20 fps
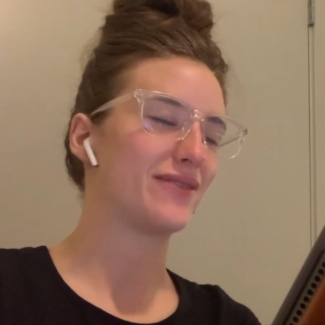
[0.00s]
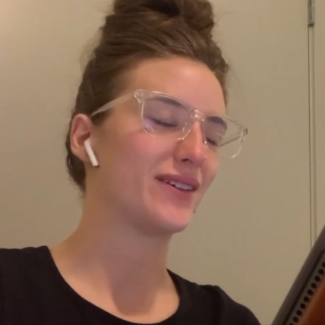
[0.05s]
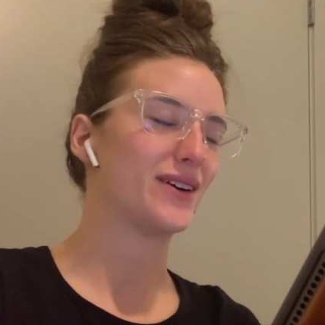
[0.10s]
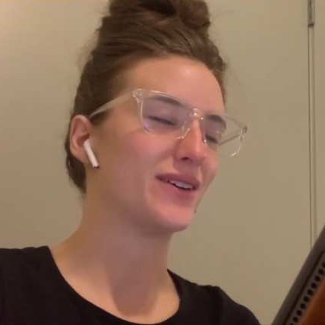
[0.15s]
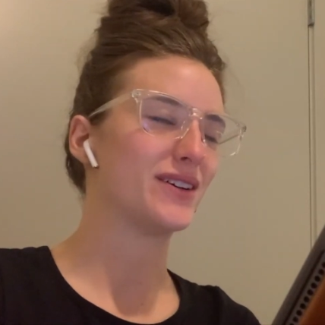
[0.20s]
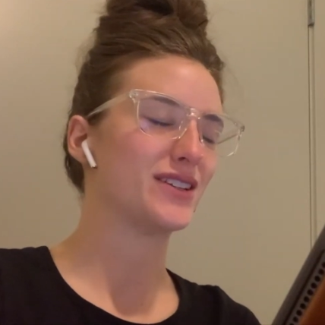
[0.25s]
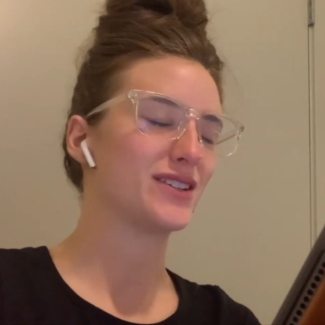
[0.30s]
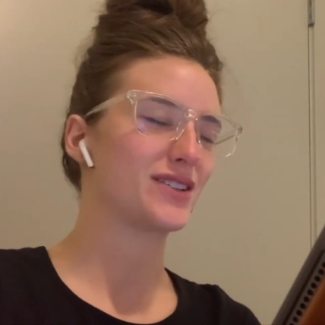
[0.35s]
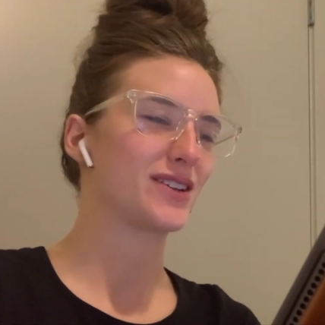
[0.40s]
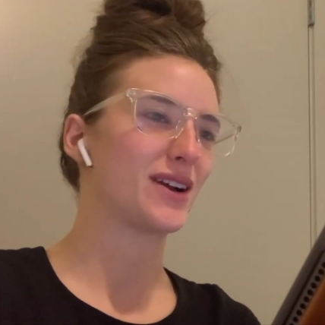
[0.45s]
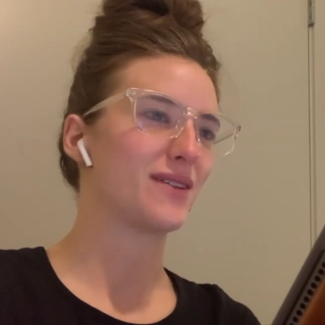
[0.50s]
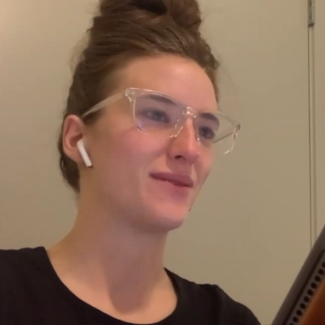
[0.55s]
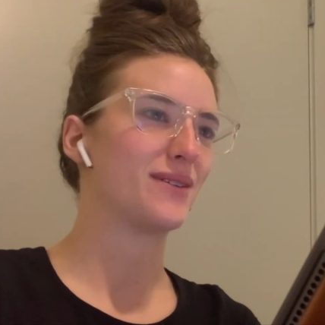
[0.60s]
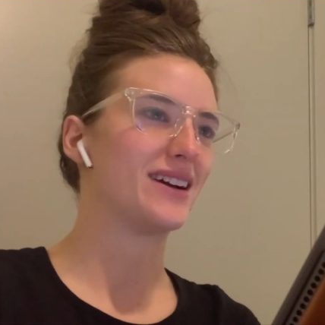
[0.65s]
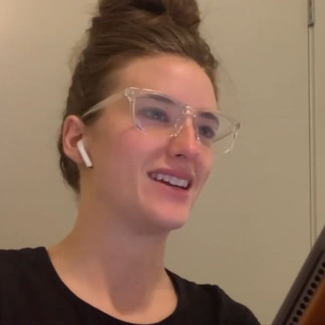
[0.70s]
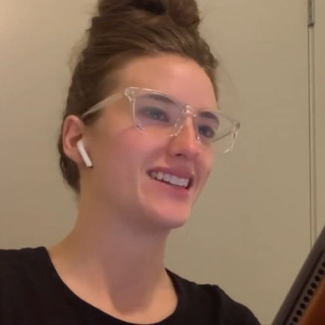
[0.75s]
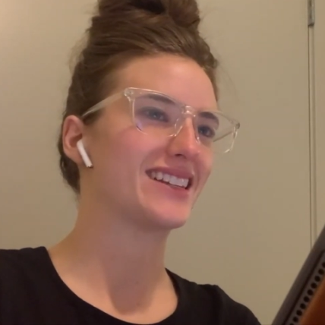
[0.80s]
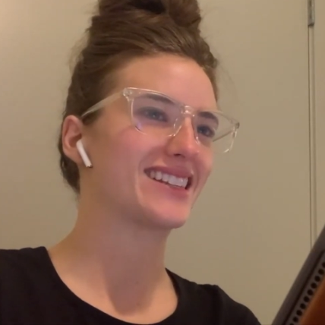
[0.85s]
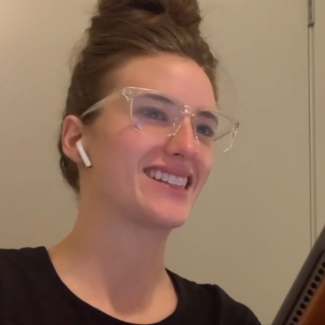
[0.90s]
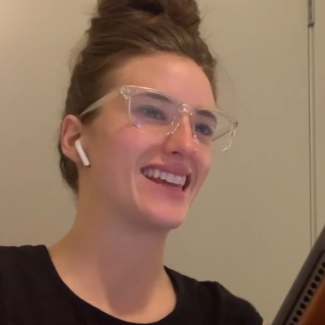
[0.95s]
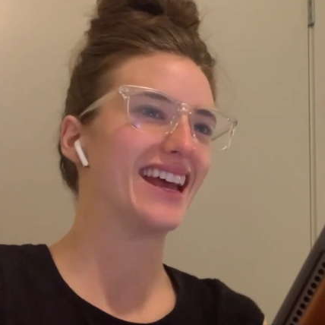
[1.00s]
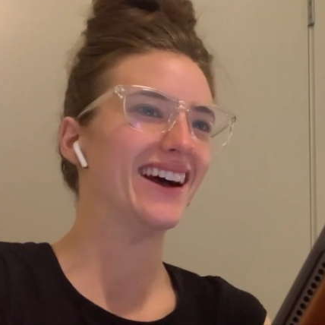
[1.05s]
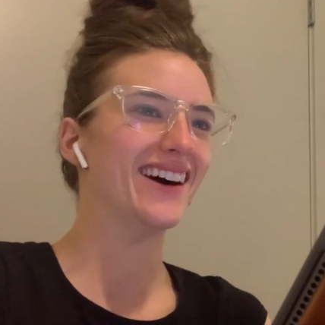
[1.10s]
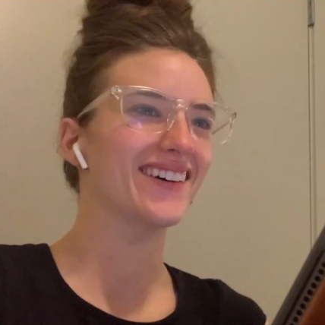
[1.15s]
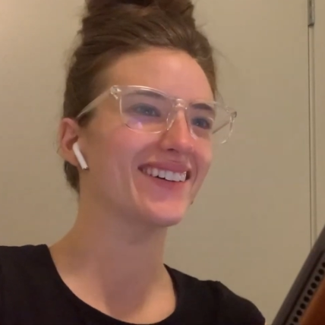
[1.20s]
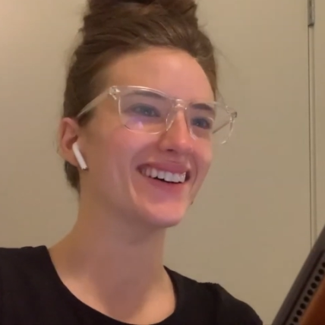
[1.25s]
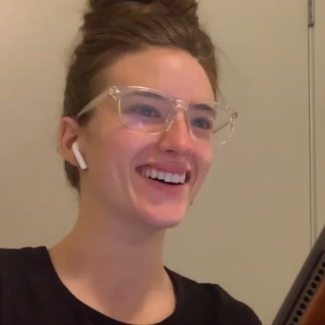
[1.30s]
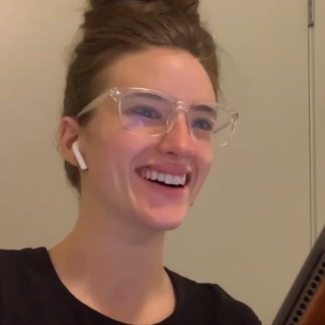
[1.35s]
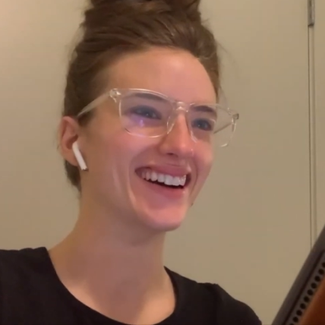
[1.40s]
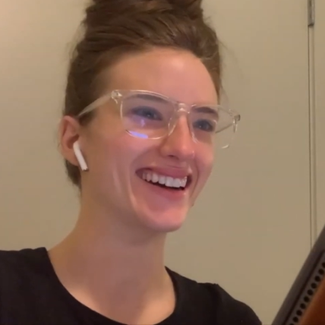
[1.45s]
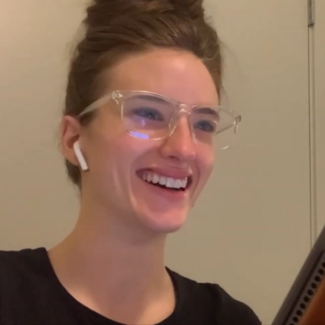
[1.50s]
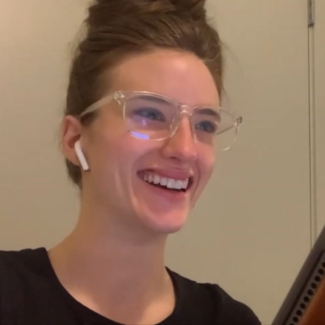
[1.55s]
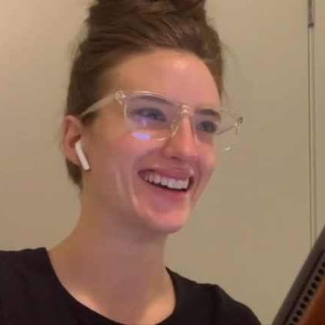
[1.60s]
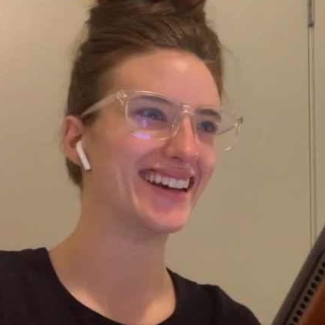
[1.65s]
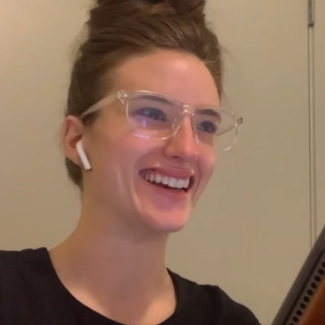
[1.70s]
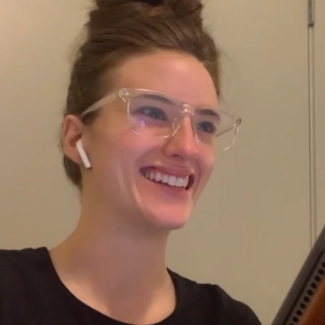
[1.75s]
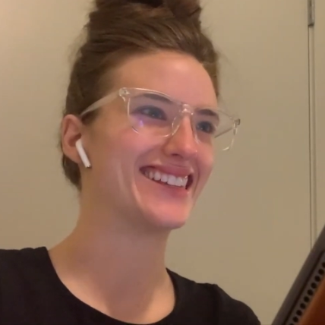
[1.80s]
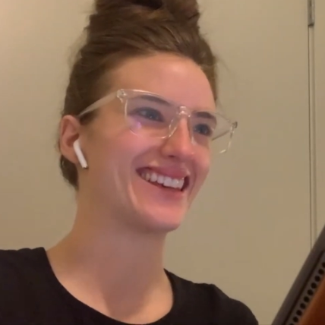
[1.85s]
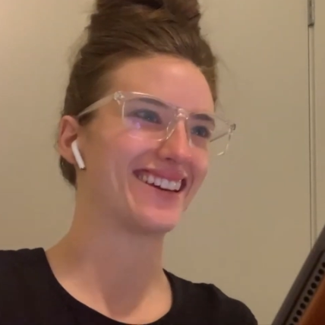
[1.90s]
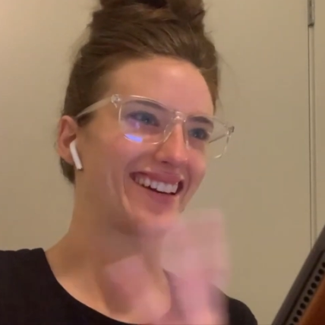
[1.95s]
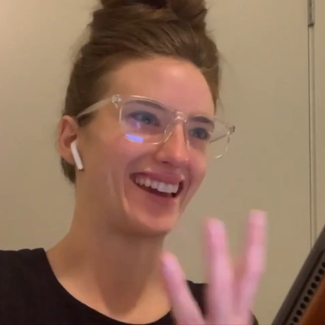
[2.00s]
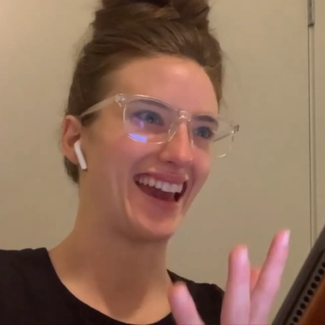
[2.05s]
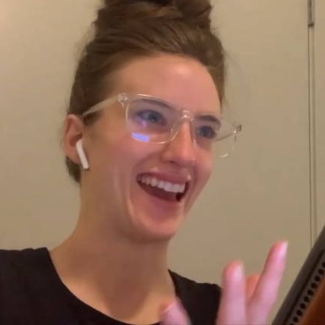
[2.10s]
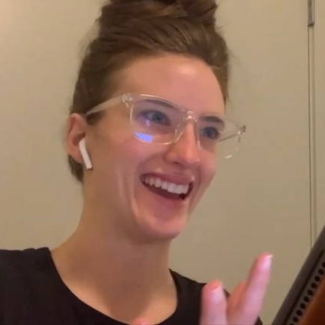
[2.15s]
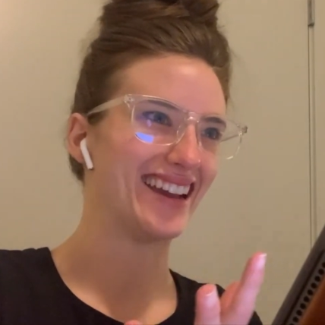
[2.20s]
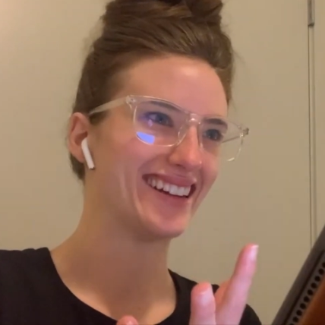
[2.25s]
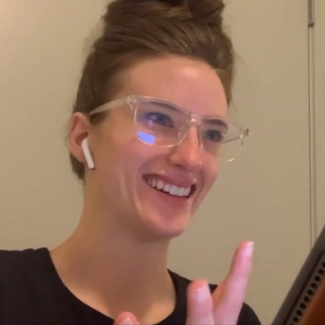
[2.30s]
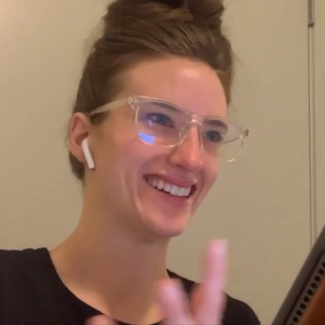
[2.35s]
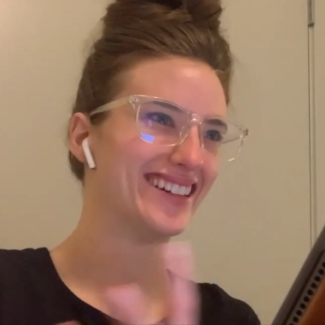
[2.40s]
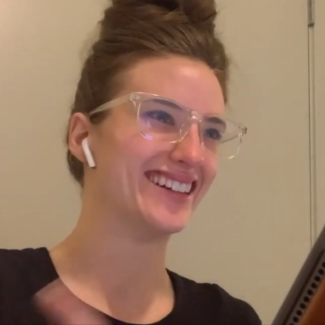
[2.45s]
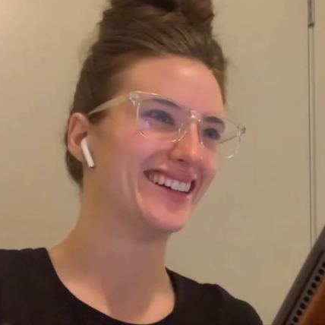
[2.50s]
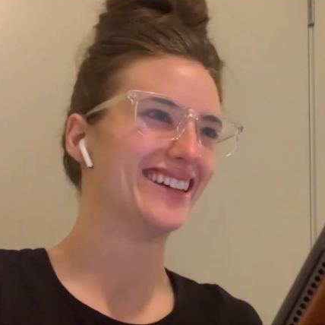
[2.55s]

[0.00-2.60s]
their social media content creator,